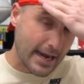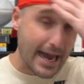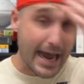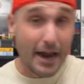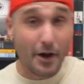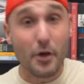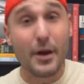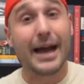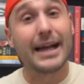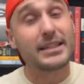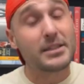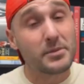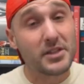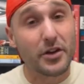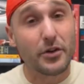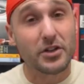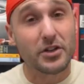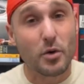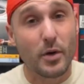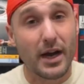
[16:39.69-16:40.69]
I don't know. I had some
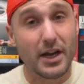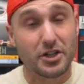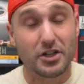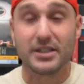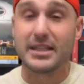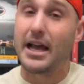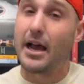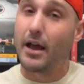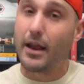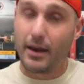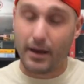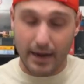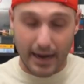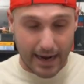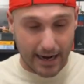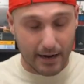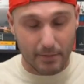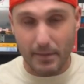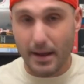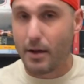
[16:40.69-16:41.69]
serious questions. Now, and
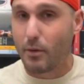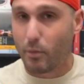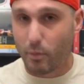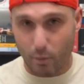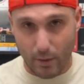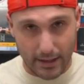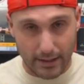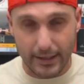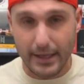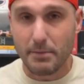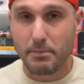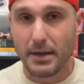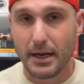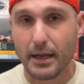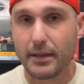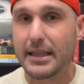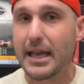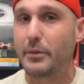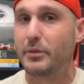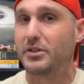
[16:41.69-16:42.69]
I readily
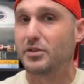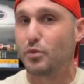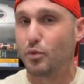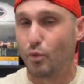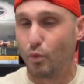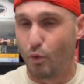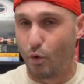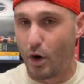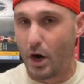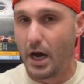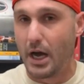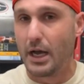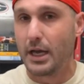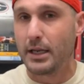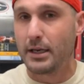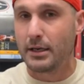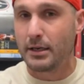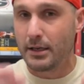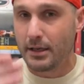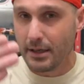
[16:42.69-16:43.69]
admitted that was
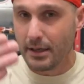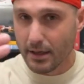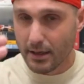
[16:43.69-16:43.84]
one